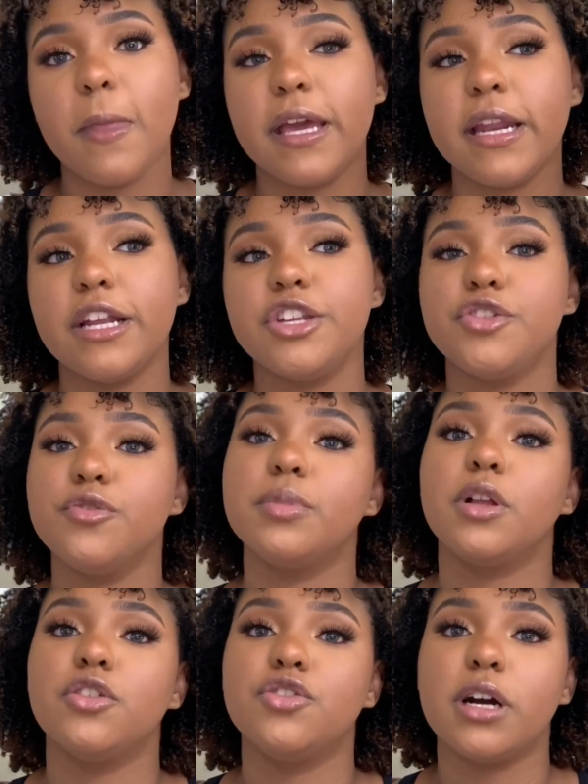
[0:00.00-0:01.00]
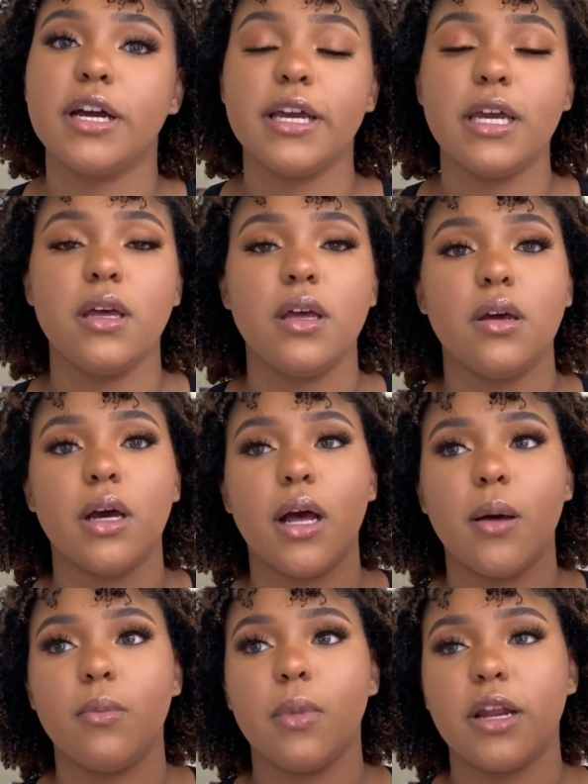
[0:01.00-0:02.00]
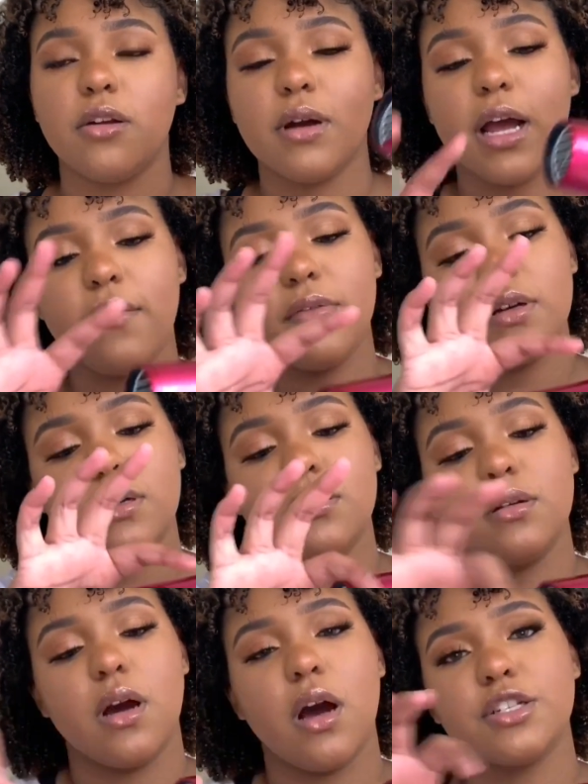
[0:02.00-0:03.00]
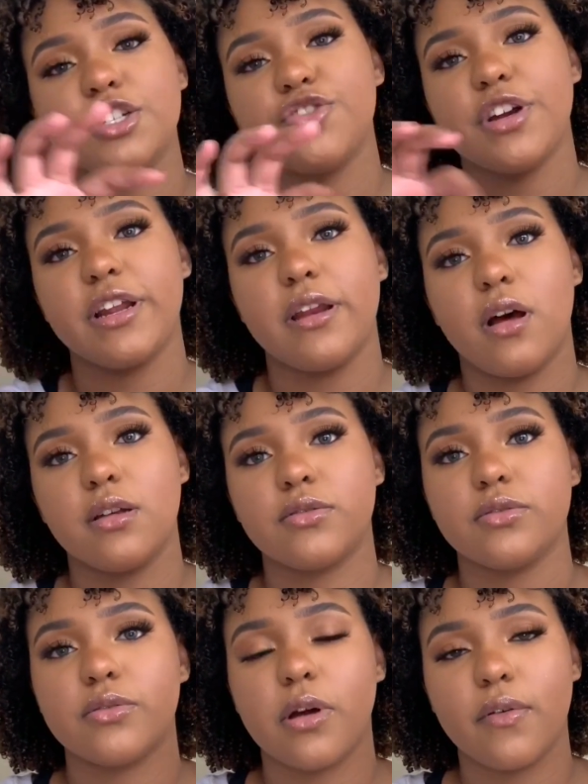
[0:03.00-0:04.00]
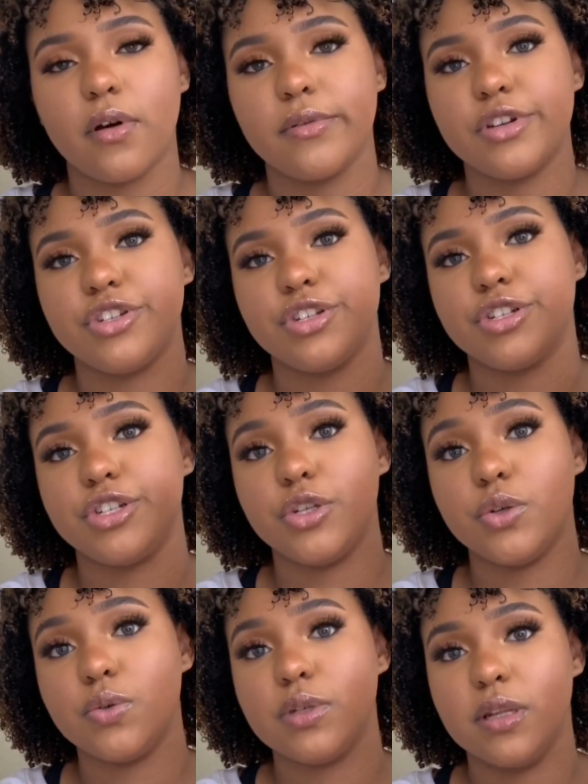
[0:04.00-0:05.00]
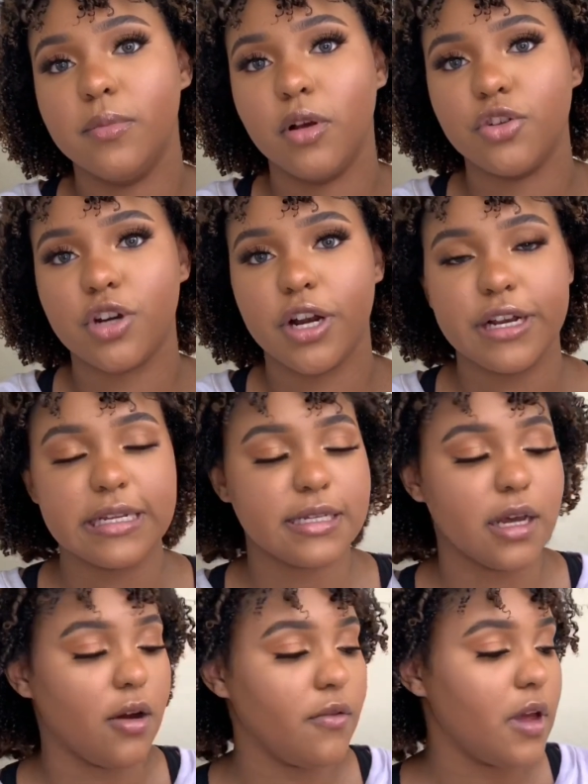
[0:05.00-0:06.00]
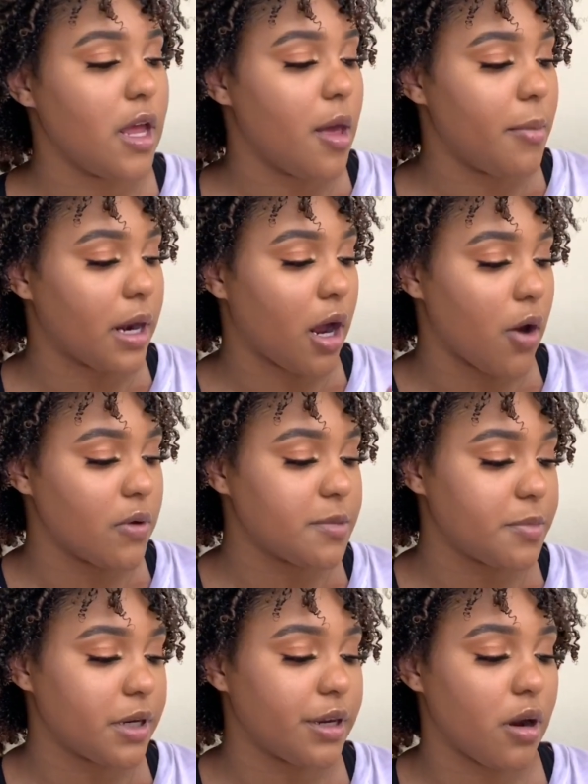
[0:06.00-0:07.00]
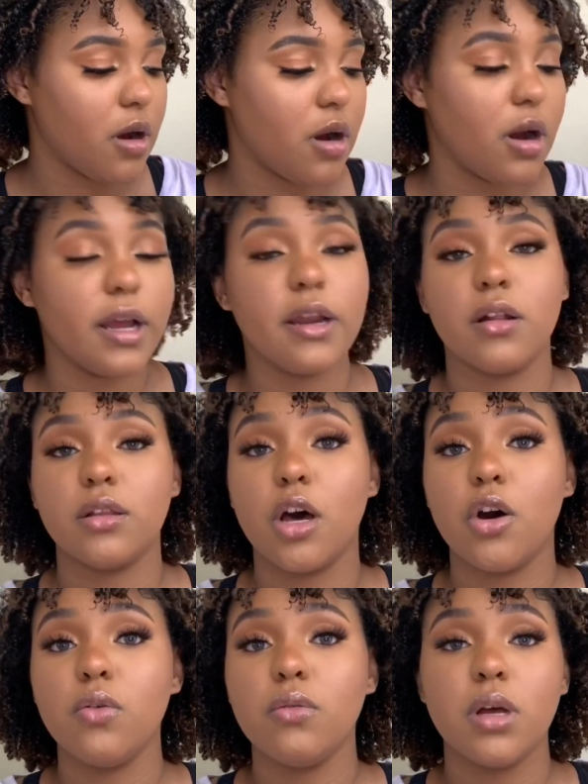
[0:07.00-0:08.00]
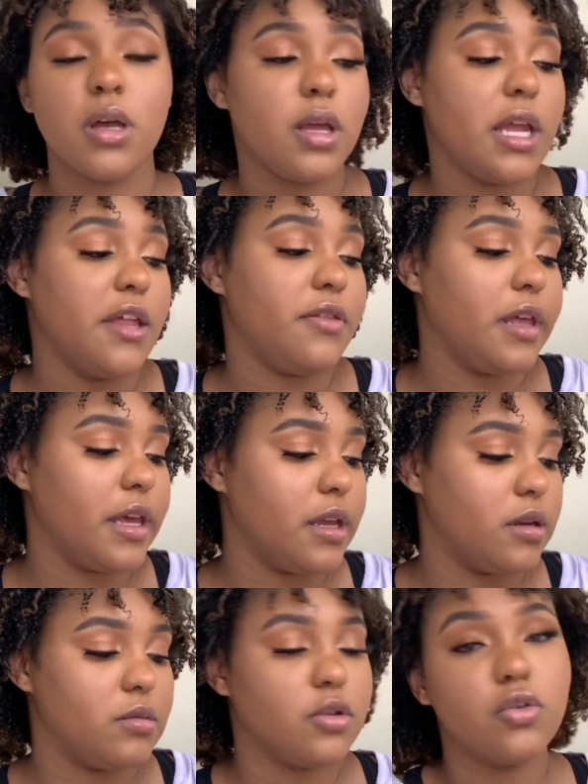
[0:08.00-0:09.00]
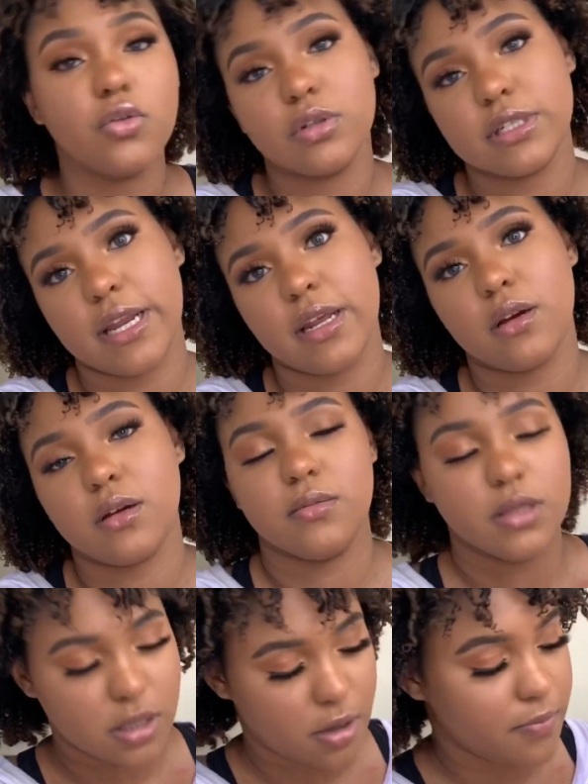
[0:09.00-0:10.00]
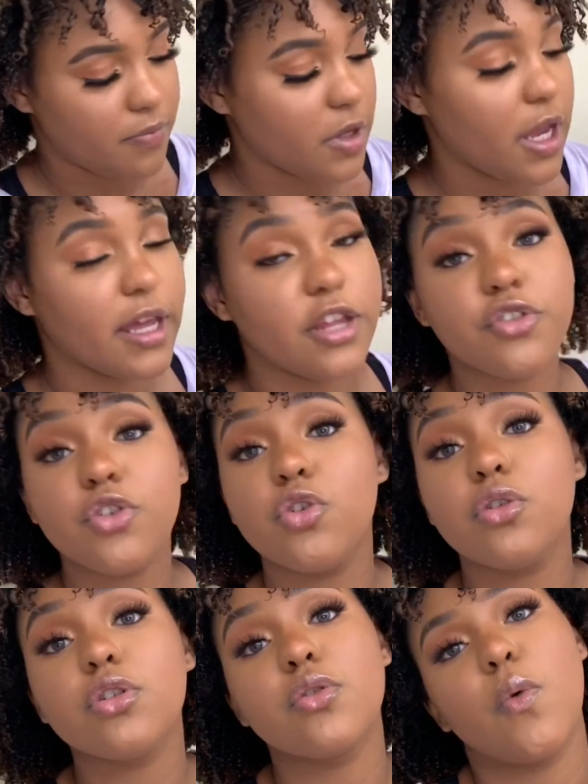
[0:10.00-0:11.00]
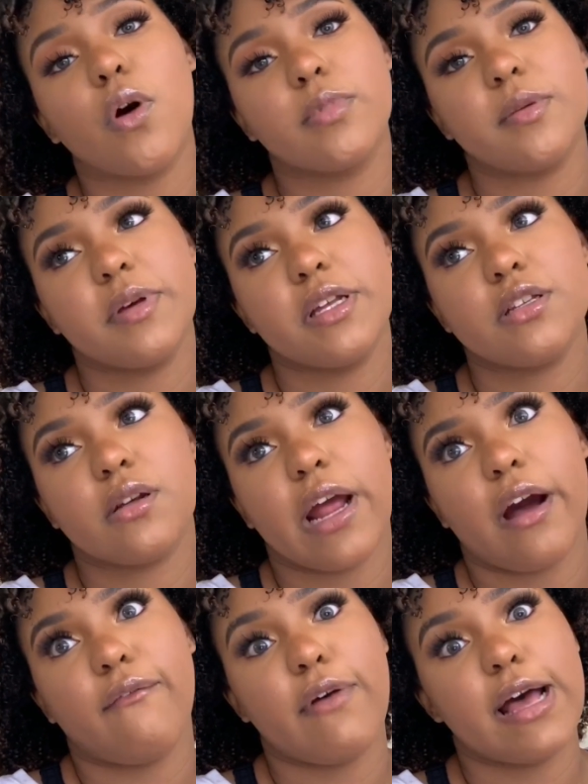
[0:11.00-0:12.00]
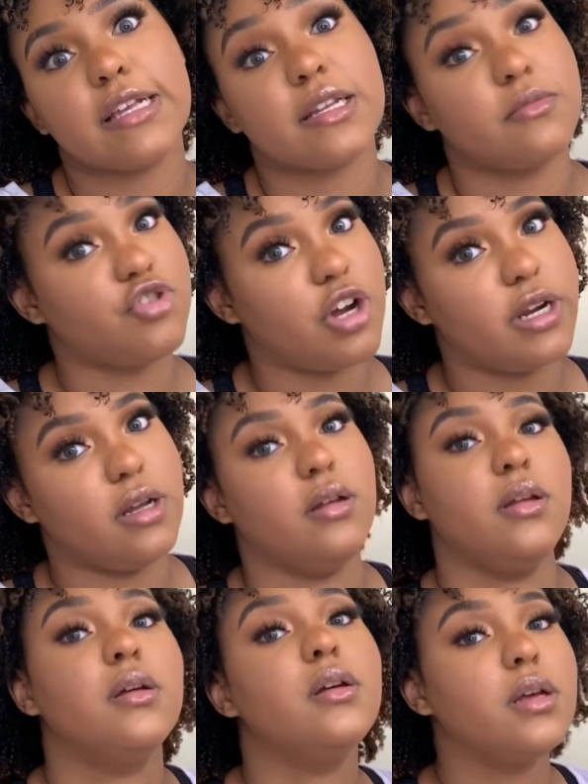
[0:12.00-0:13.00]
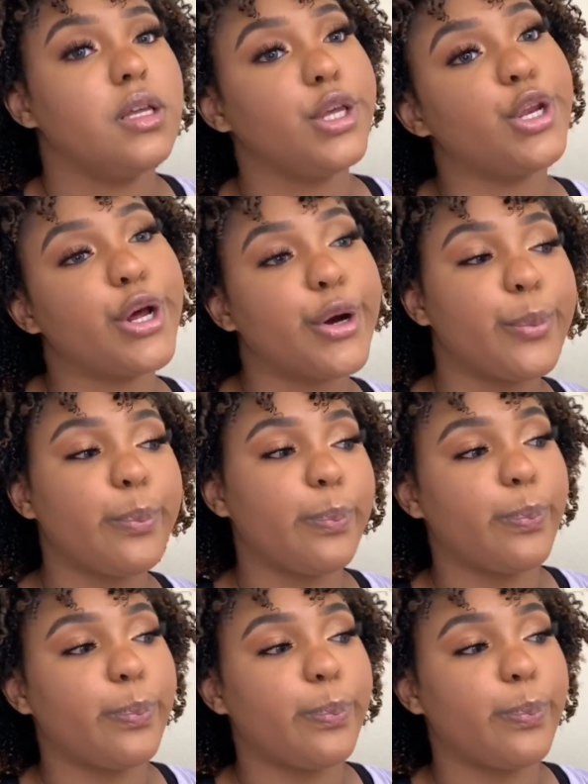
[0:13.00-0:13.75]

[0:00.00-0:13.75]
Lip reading: And I do blow dry. I don't have a concentrated nozzle, so I've always just used the blow dryer itself. But I always put it on low and then cool setting. So yeah, either cool or warm, depends on how fast I'm trying to, you know,